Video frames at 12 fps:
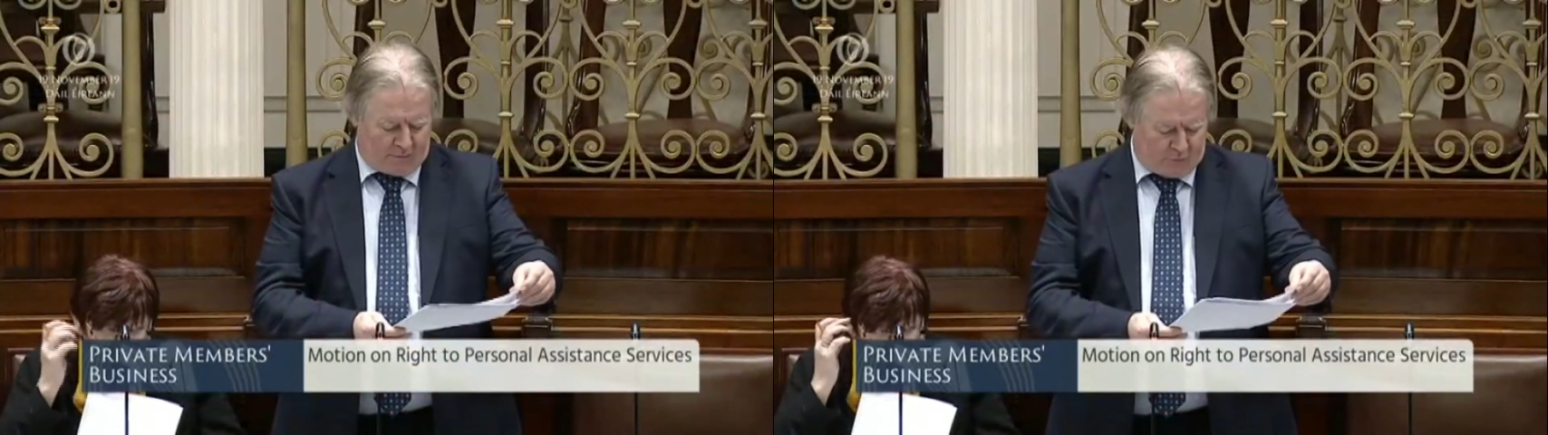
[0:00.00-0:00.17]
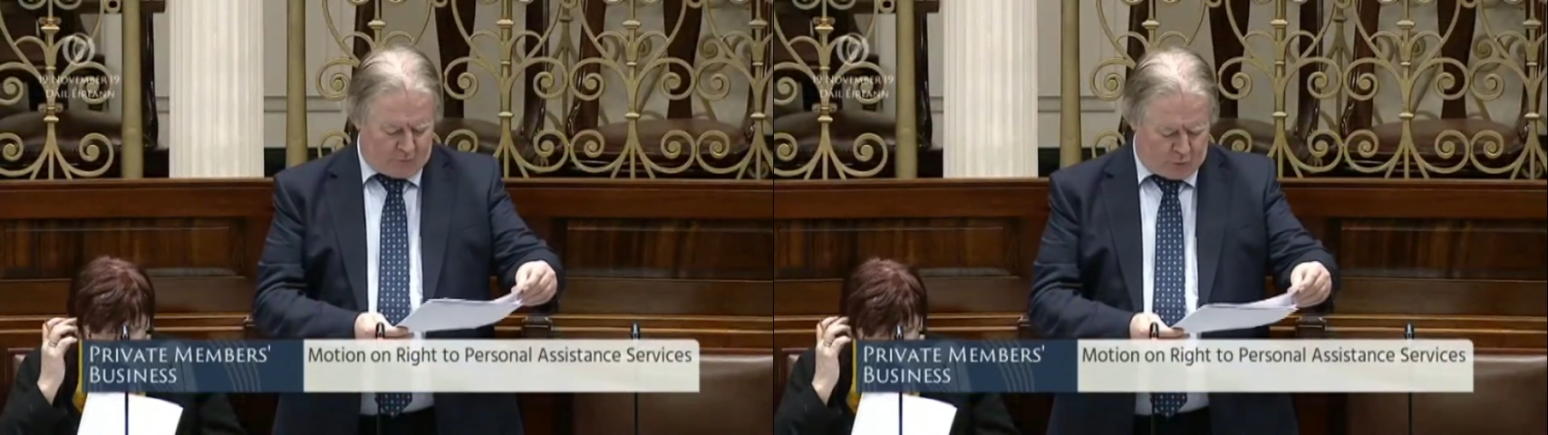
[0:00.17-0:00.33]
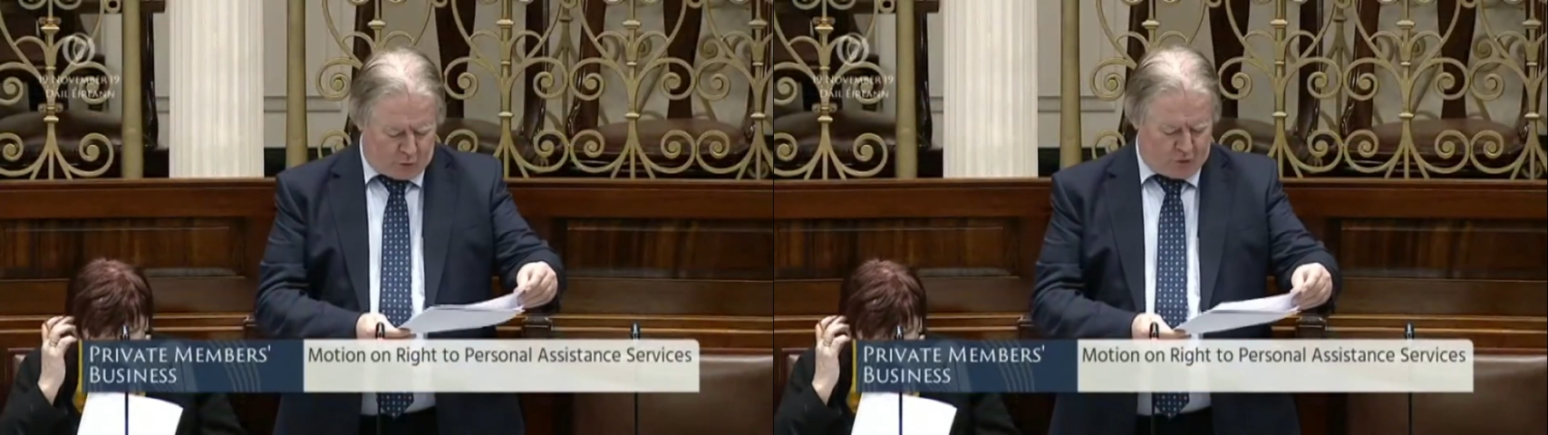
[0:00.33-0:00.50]

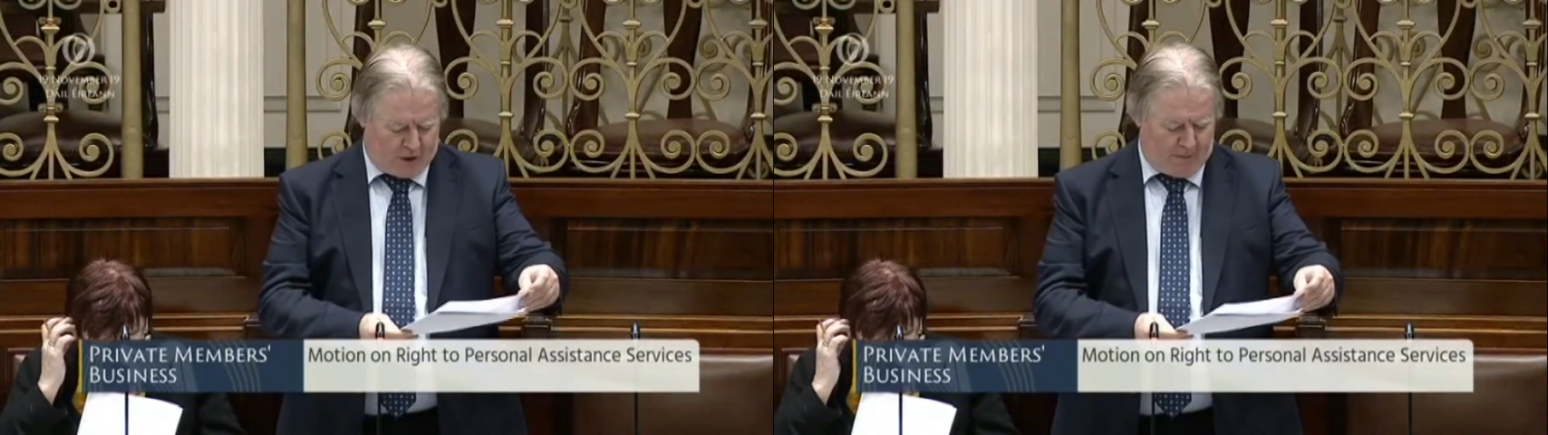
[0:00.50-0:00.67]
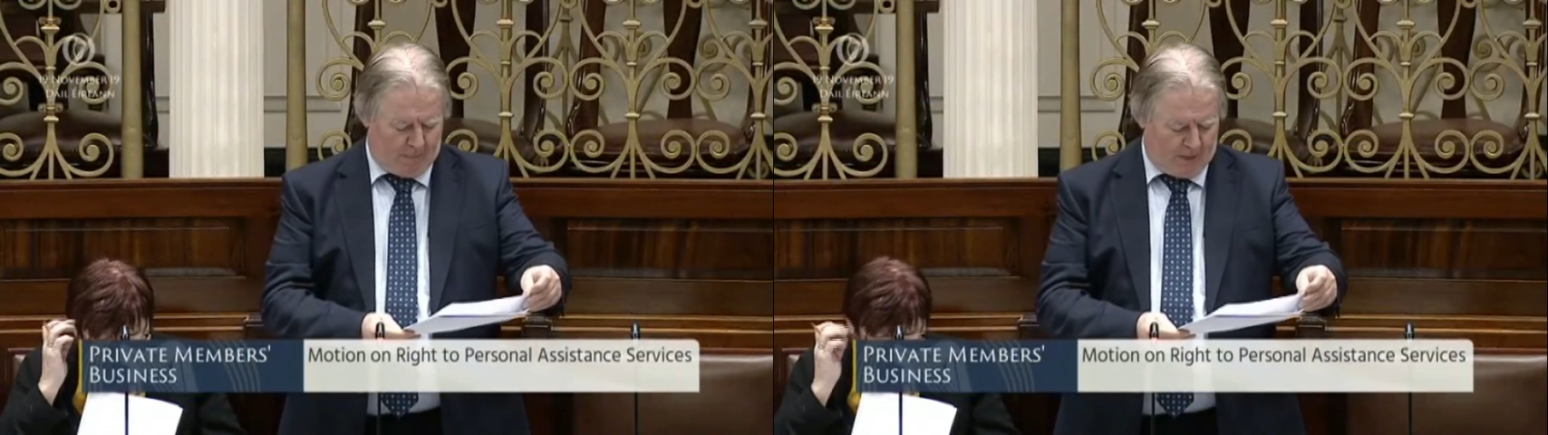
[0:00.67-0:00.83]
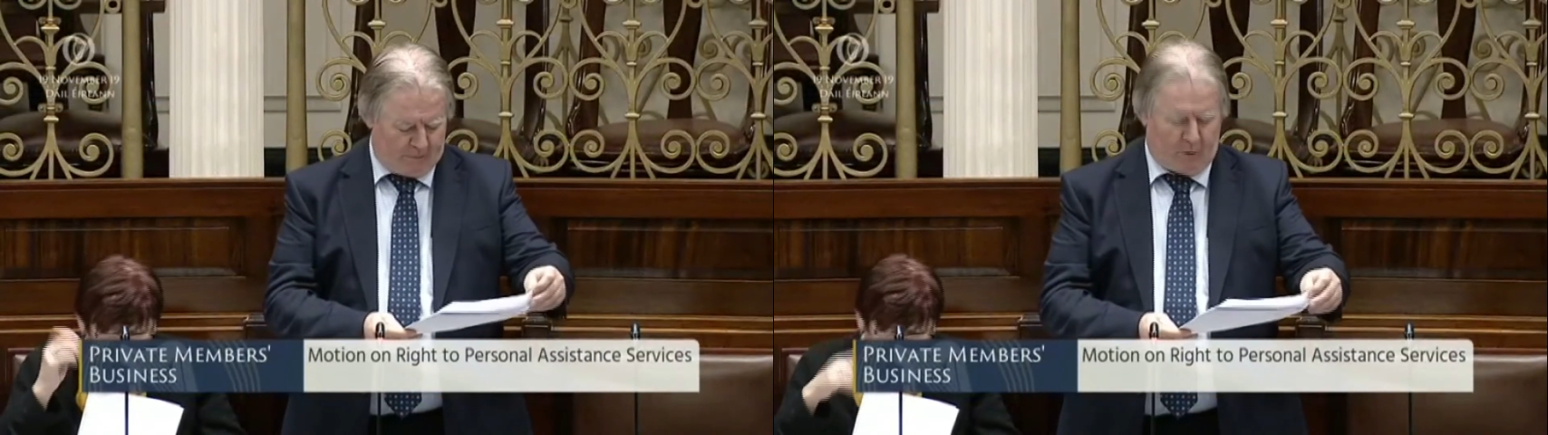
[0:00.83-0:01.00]
funding
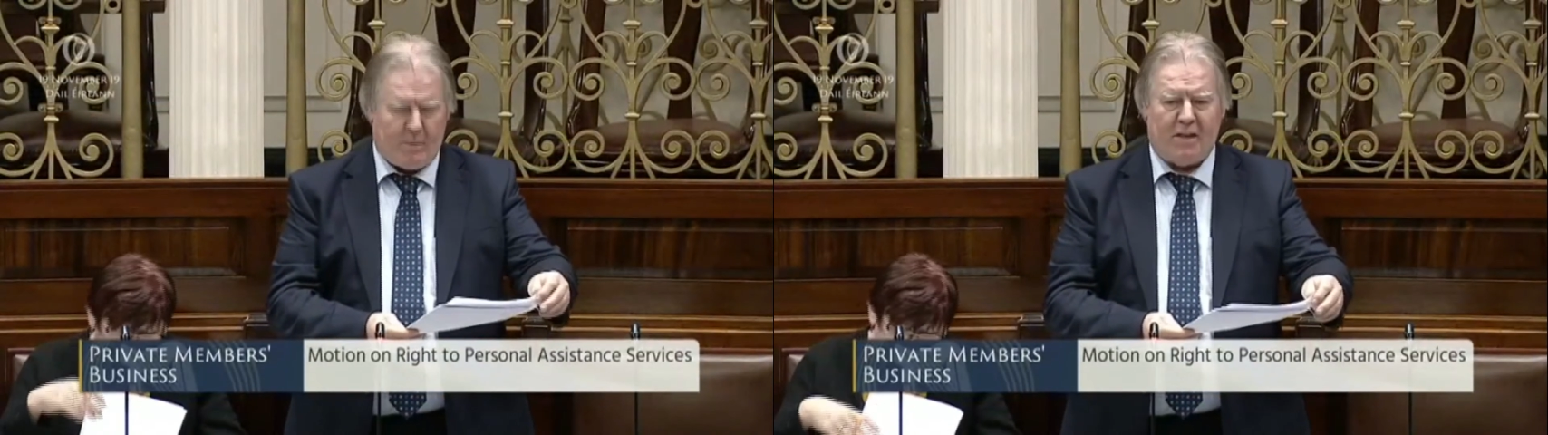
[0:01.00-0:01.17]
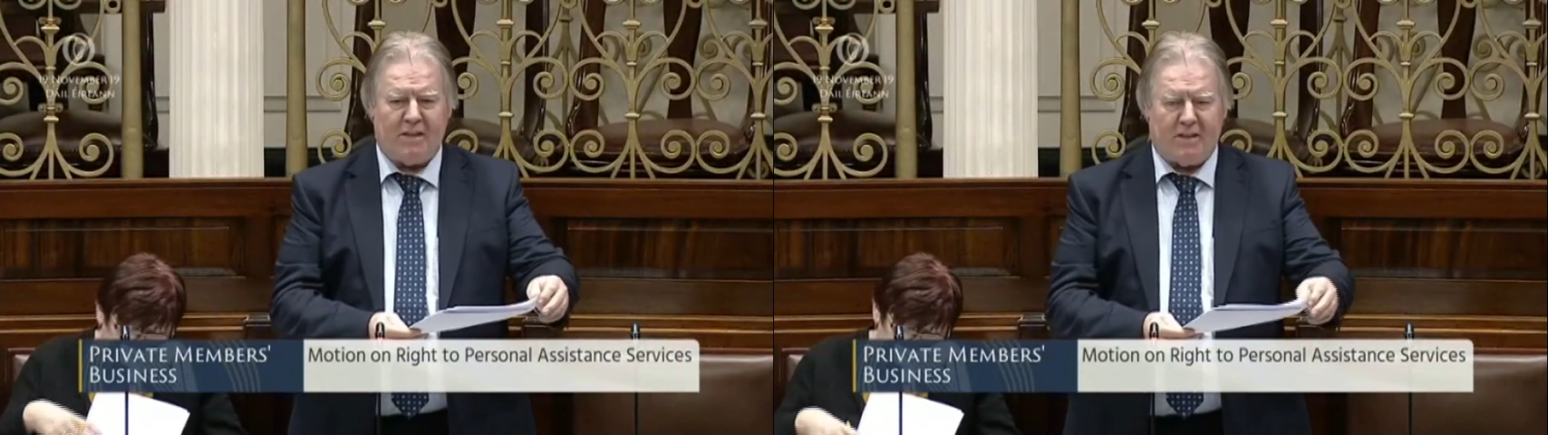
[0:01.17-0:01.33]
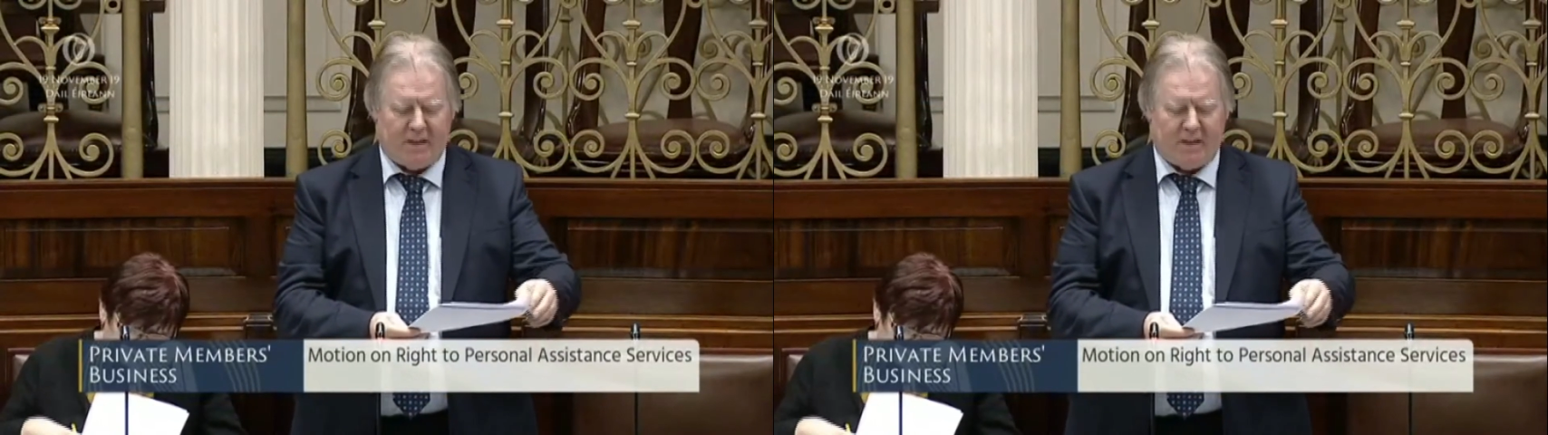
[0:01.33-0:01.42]
for personal